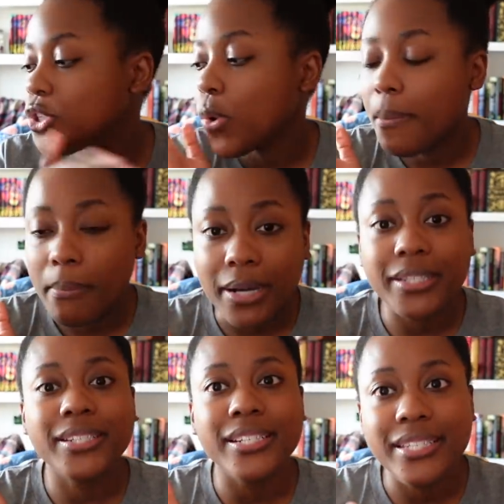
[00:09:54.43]
So
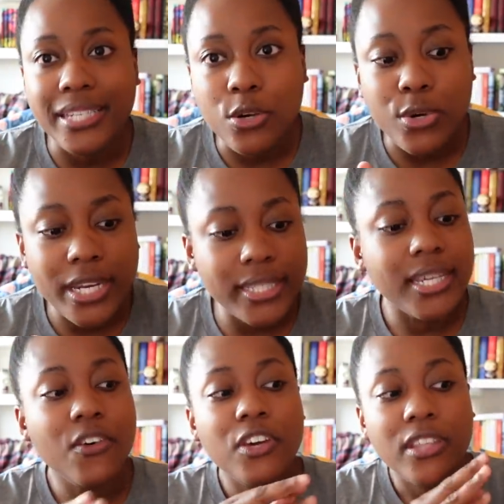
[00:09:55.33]
amongst
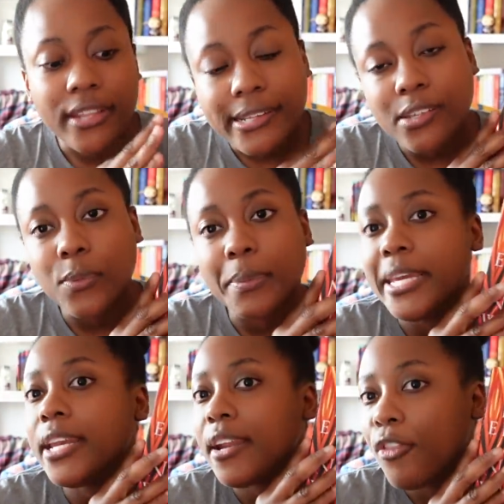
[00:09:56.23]
series, this would be
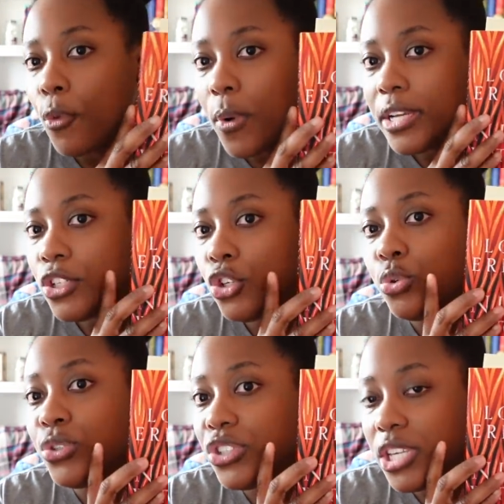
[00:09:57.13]
another one
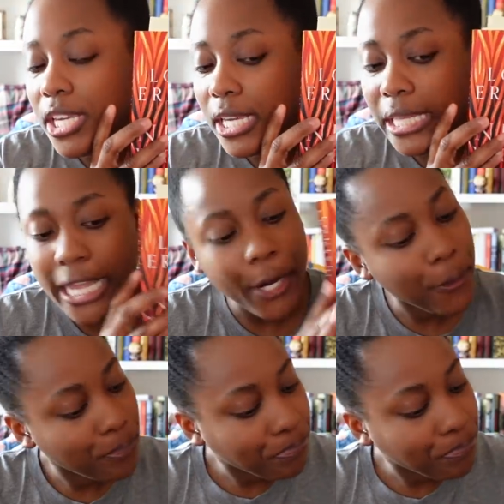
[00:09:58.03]
to sneak in there.